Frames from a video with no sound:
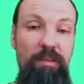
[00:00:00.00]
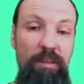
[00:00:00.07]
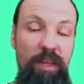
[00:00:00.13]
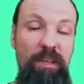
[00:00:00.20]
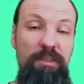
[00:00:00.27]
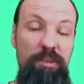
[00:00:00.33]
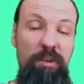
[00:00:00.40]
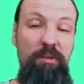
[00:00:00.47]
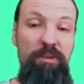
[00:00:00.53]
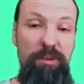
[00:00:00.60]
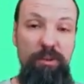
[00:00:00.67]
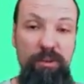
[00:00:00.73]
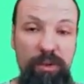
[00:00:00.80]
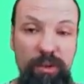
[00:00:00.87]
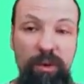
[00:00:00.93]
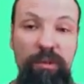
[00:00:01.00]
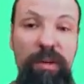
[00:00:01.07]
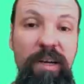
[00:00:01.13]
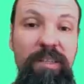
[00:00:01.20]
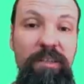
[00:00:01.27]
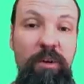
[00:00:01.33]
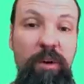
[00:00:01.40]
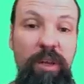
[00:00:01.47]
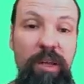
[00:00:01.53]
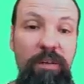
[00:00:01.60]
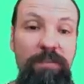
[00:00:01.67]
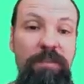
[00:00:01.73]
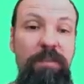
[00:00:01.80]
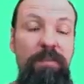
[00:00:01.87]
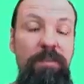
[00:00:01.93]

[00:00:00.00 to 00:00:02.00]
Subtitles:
Yes. So you're right. So if